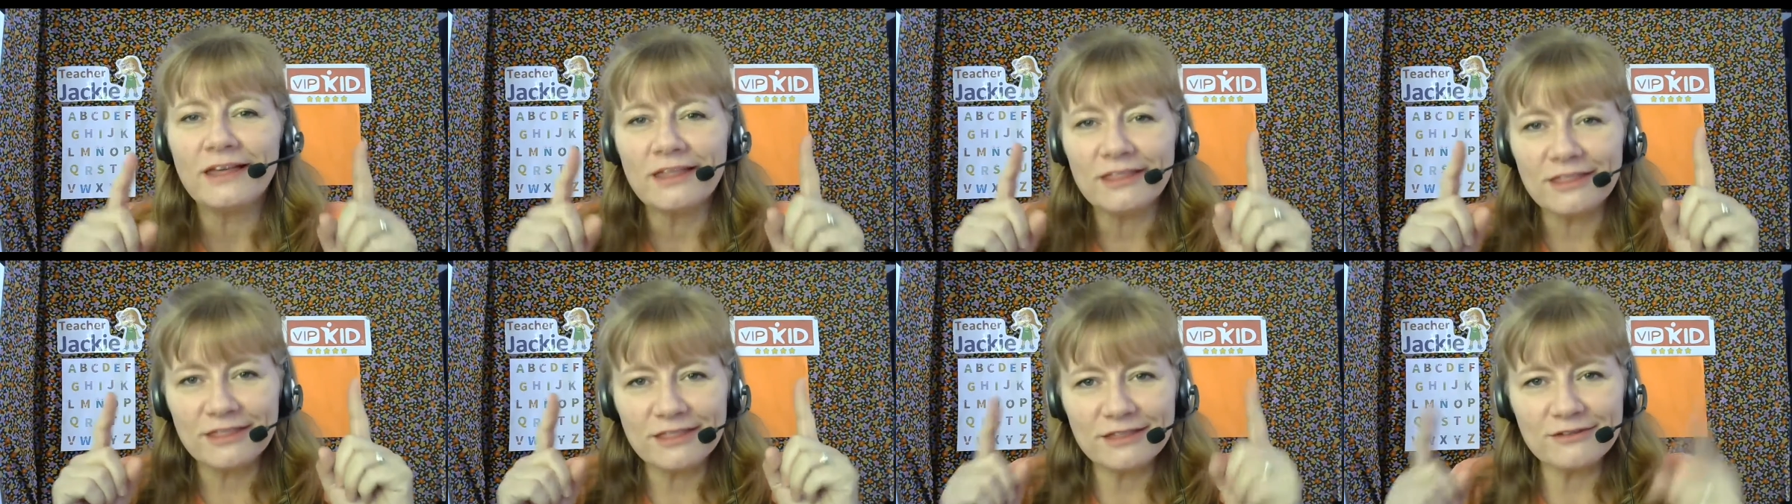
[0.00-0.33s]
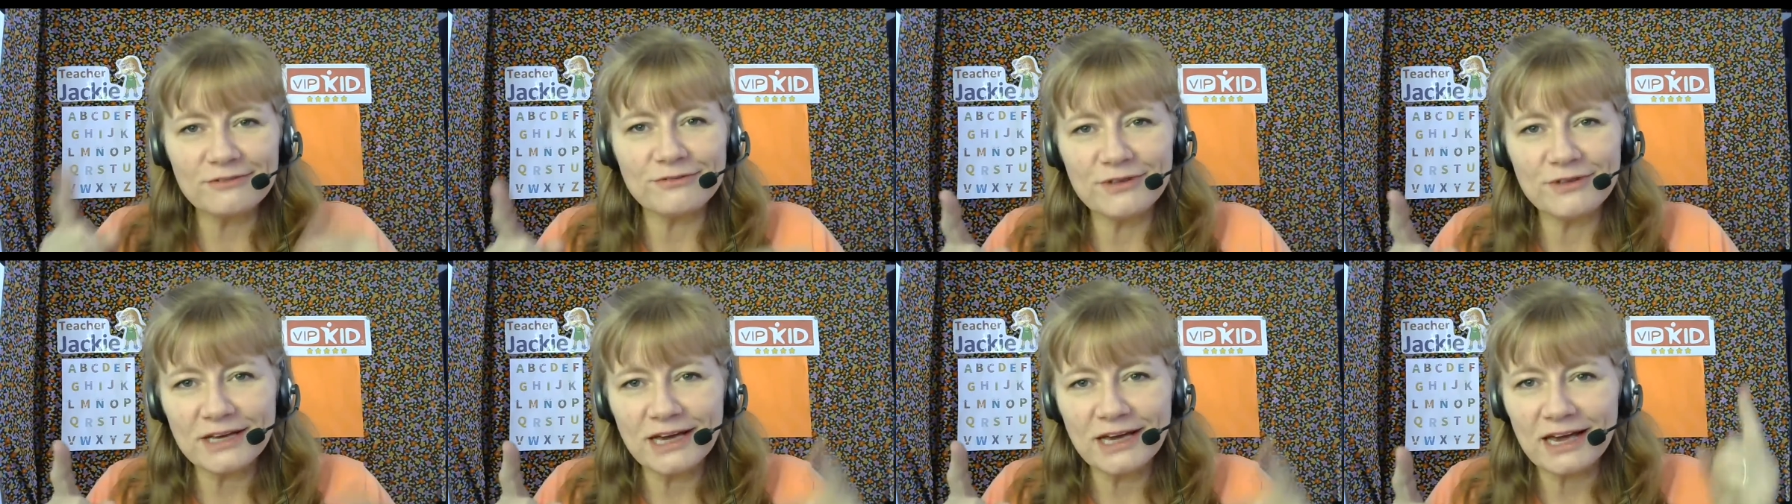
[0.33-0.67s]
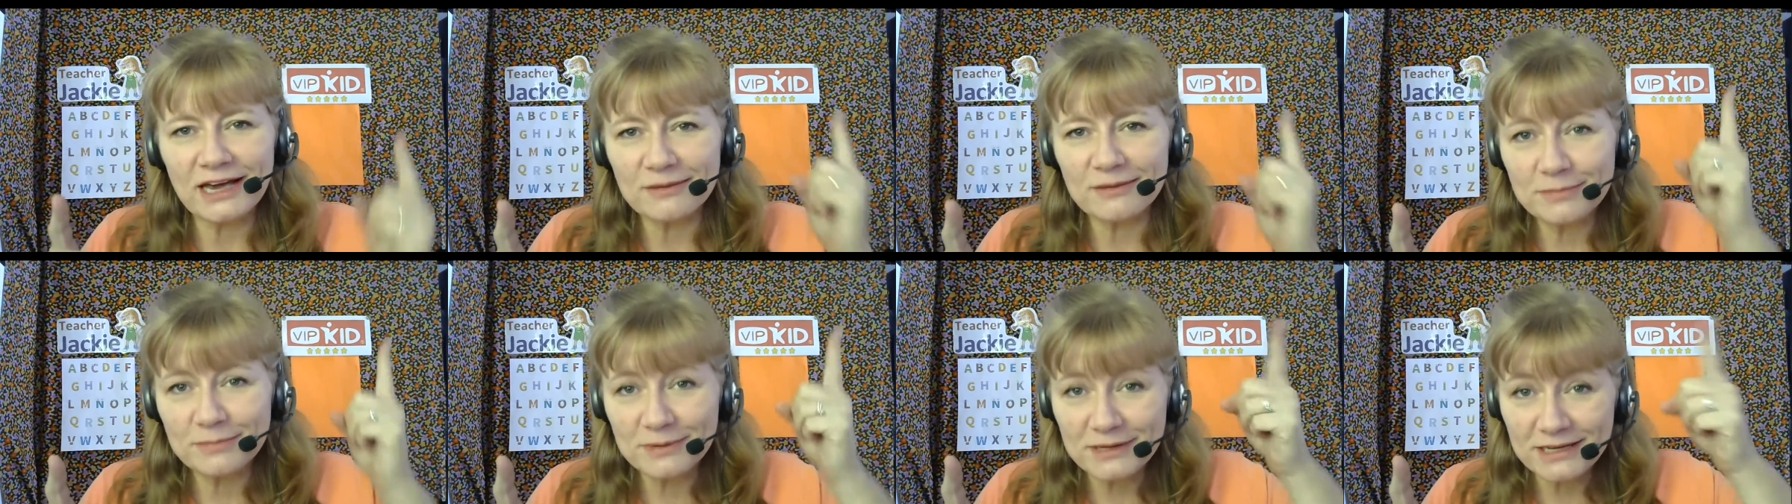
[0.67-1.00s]
the
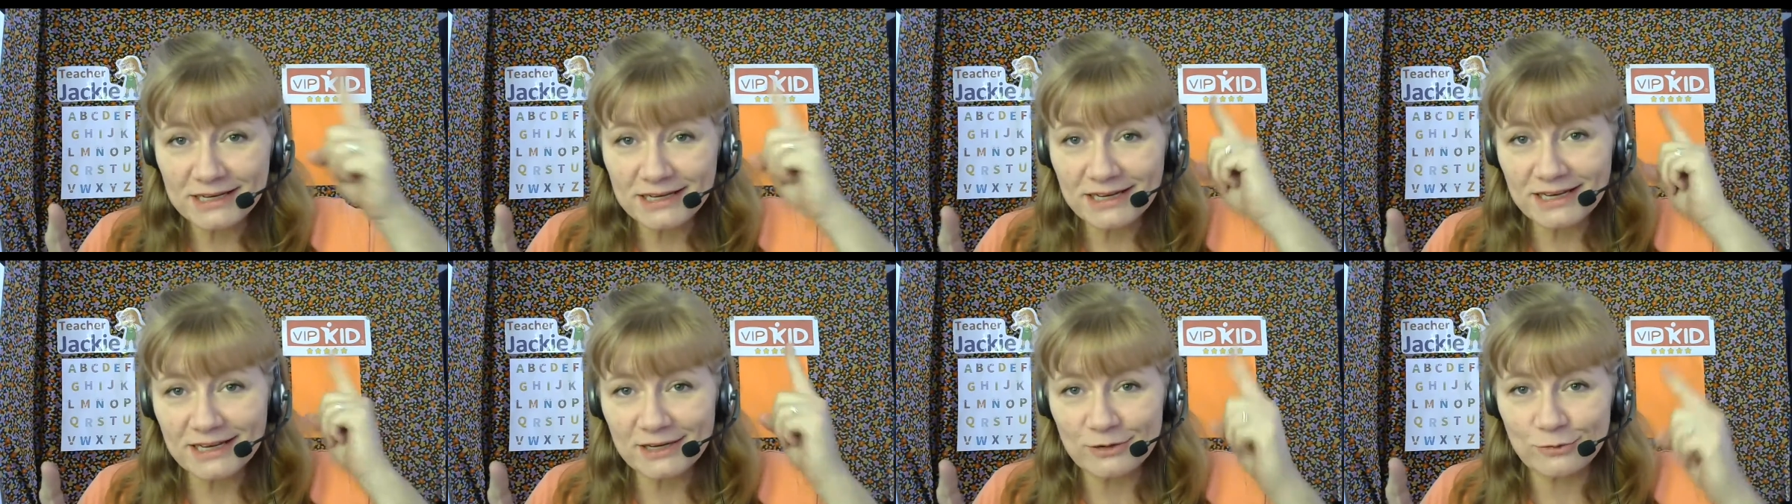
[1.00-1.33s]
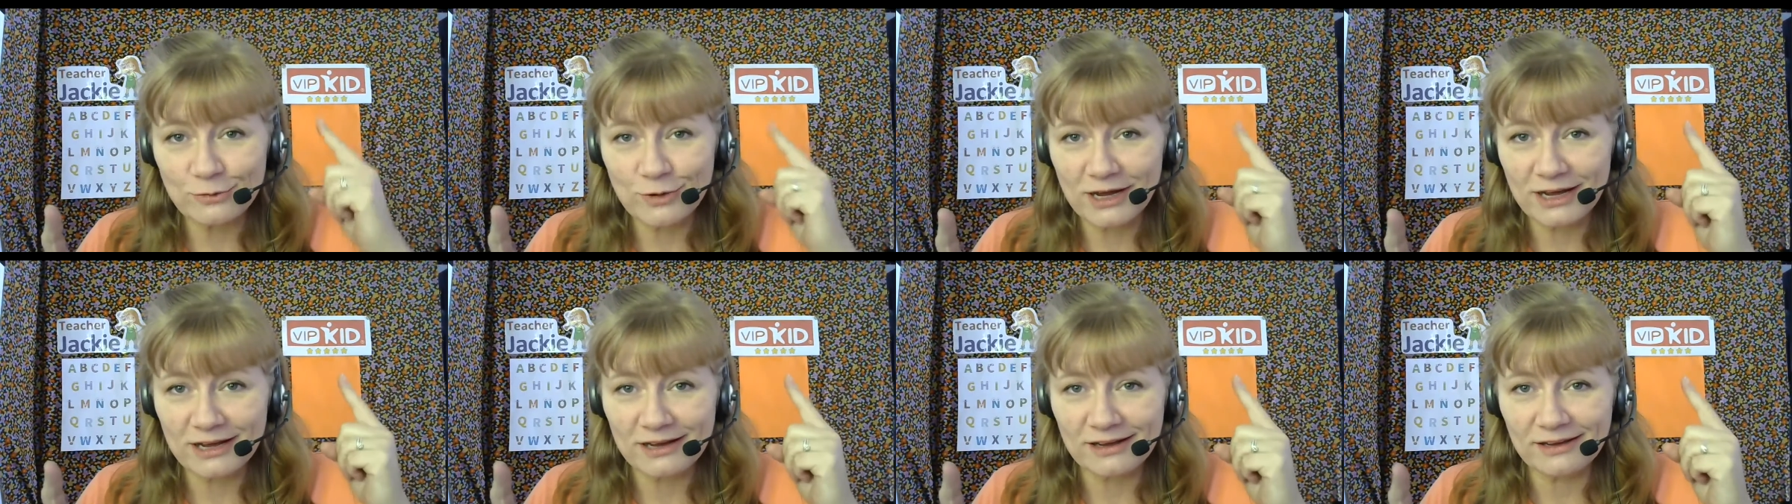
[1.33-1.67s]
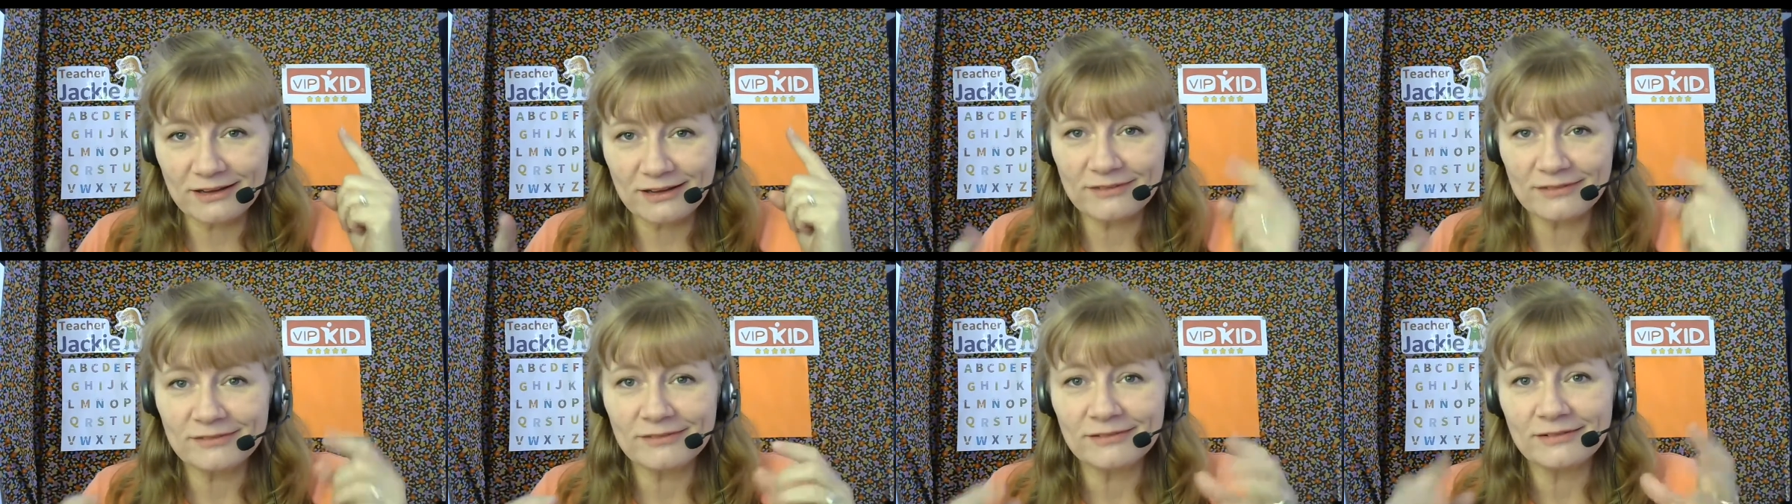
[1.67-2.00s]
VIPKid
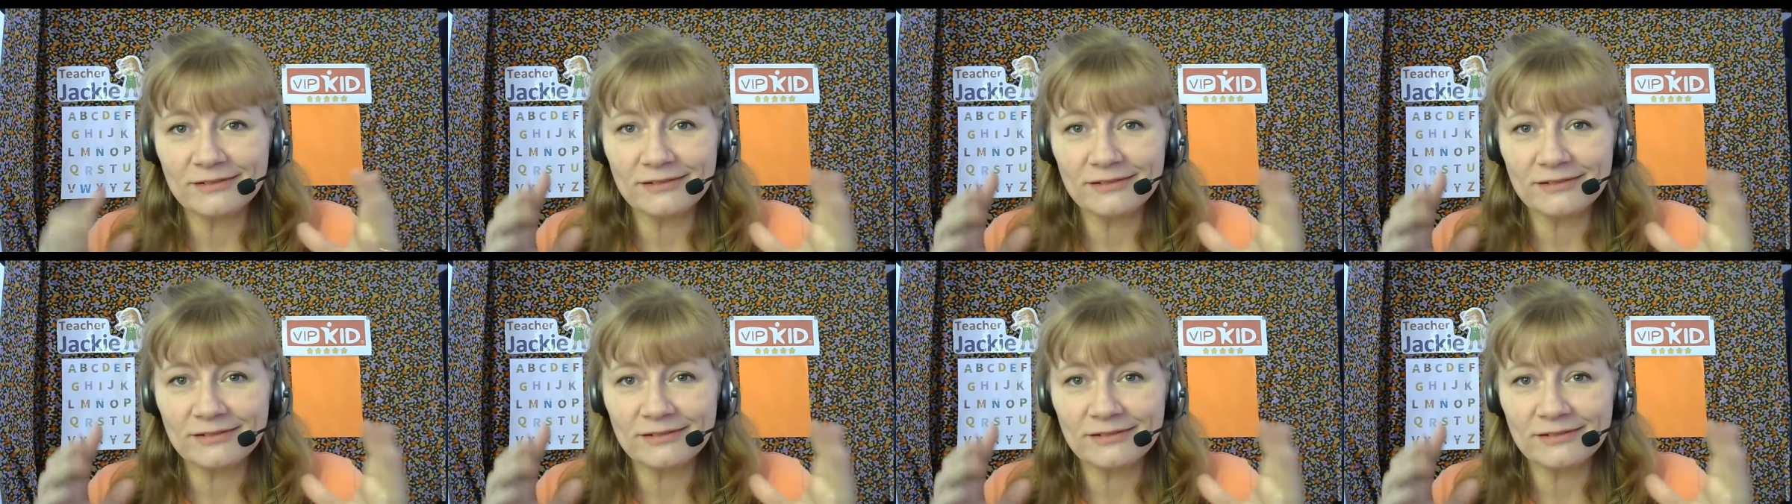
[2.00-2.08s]
way,